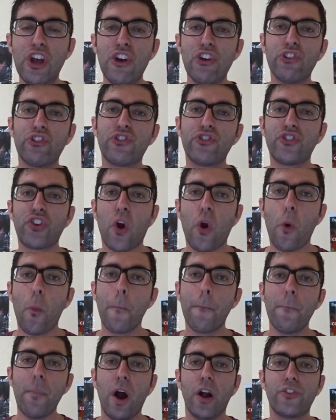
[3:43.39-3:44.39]
so
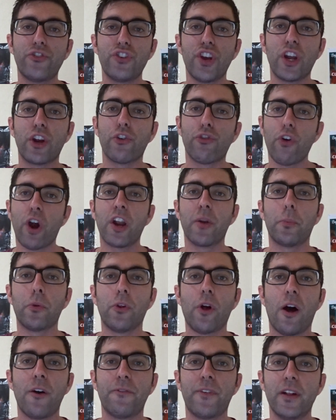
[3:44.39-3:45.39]
much
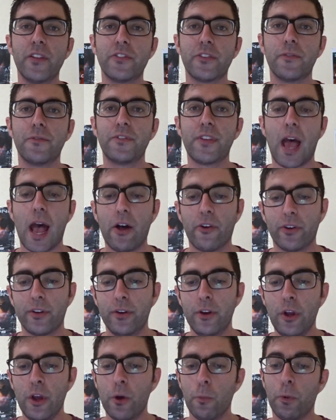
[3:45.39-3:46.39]
incredible offensive talent
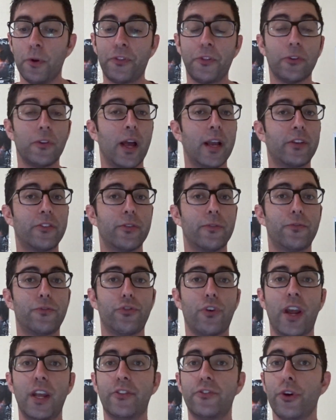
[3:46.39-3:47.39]
with the likes of
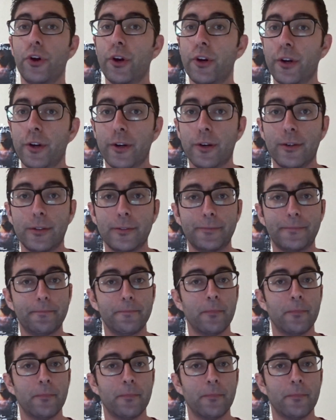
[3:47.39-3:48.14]
Trey Turner,